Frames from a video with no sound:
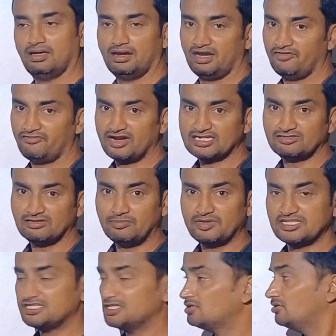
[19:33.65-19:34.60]
Difference will
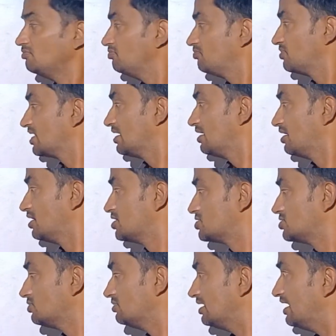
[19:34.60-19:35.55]
be 0.
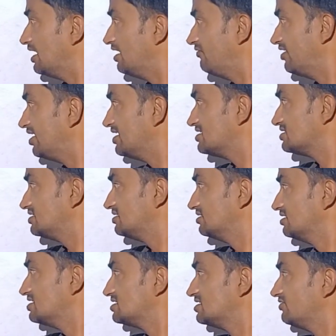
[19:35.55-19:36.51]
So if it
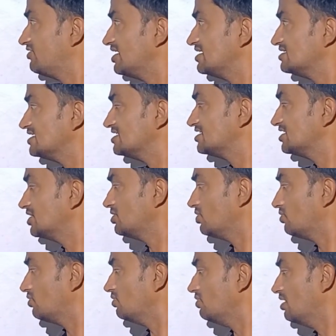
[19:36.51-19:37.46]
is, this difference is
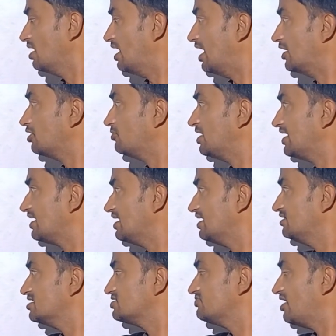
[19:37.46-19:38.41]
0,
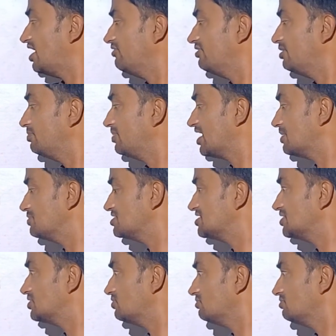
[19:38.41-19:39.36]
automatically this value will become
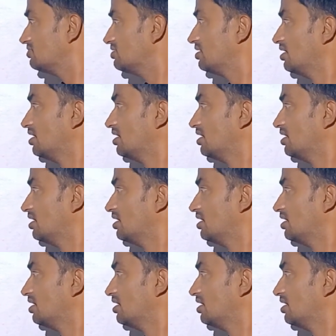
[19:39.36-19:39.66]
0.